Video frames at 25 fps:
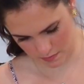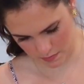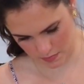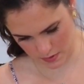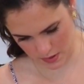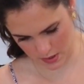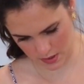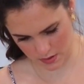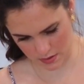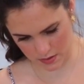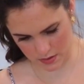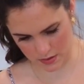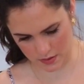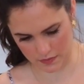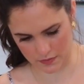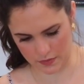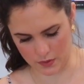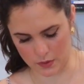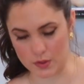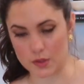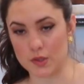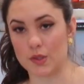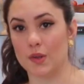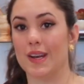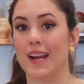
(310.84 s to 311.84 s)

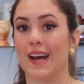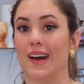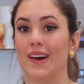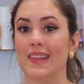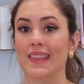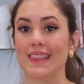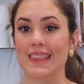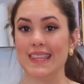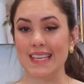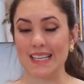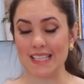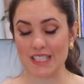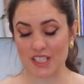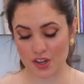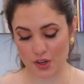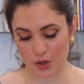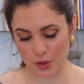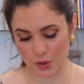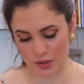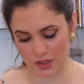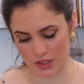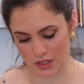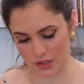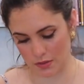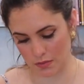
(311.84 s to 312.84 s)
Beautiful. So now these are
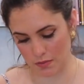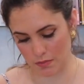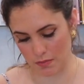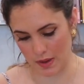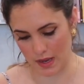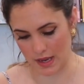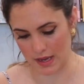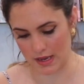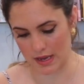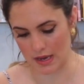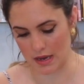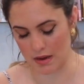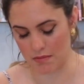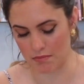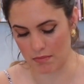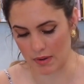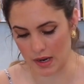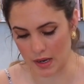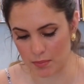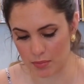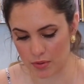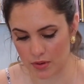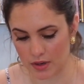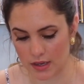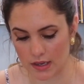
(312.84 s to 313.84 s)
going to bake in
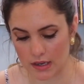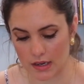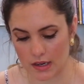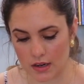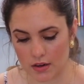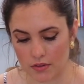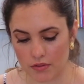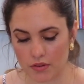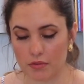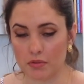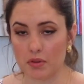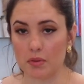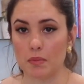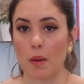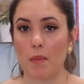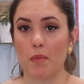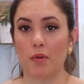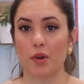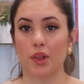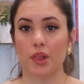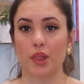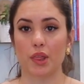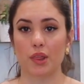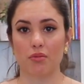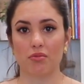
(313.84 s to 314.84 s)
my preheated oven.
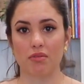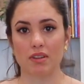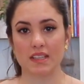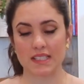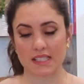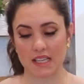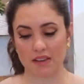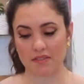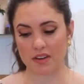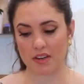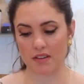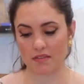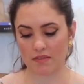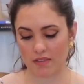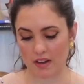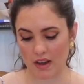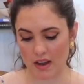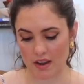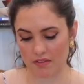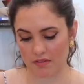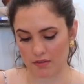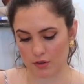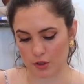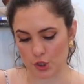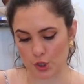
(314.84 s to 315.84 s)
Remember,
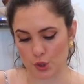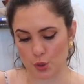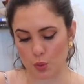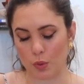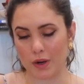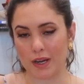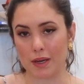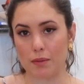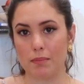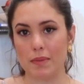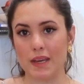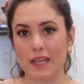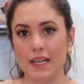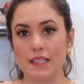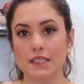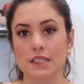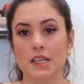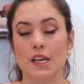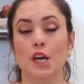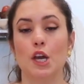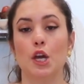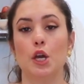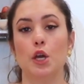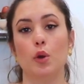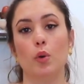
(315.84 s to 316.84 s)
375 for 20 minutes.
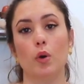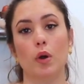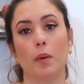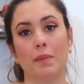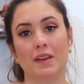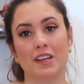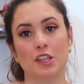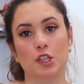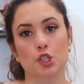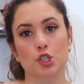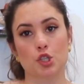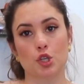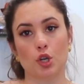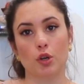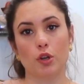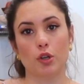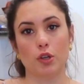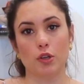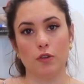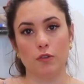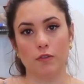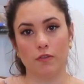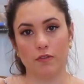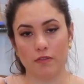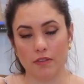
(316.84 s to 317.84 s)
You want to make sure
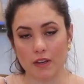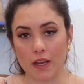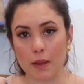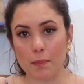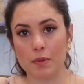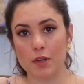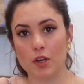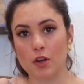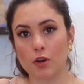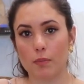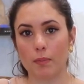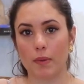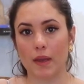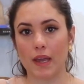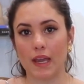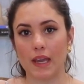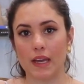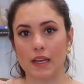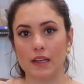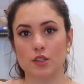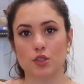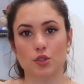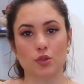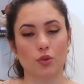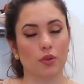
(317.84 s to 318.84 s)
you flip your
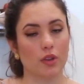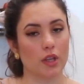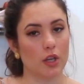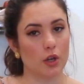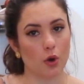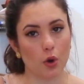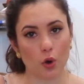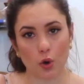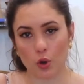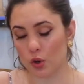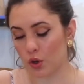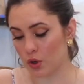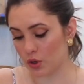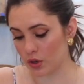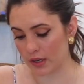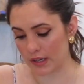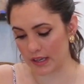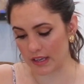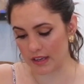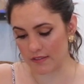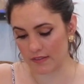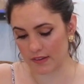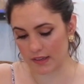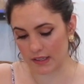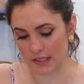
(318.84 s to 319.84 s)
pan so they all cook
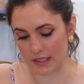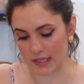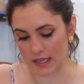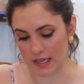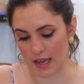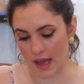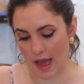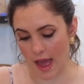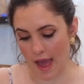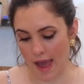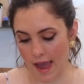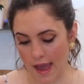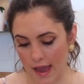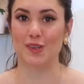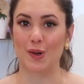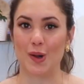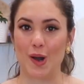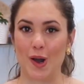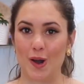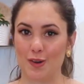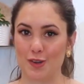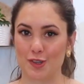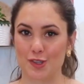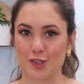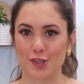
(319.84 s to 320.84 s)
evenly. So
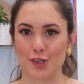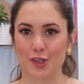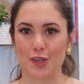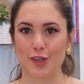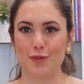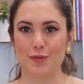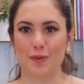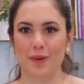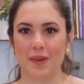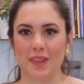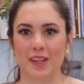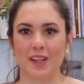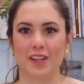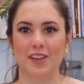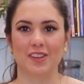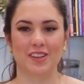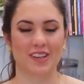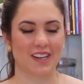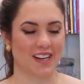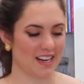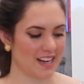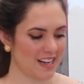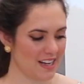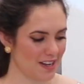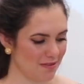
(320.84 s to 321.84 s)
I'll show you what they
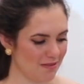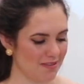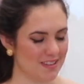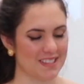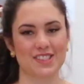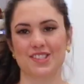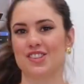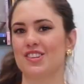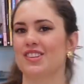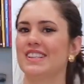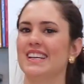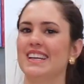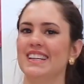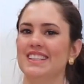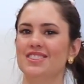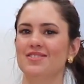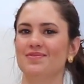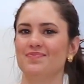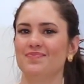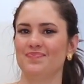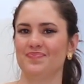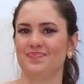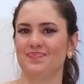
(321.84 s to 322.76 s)
look like once they're done.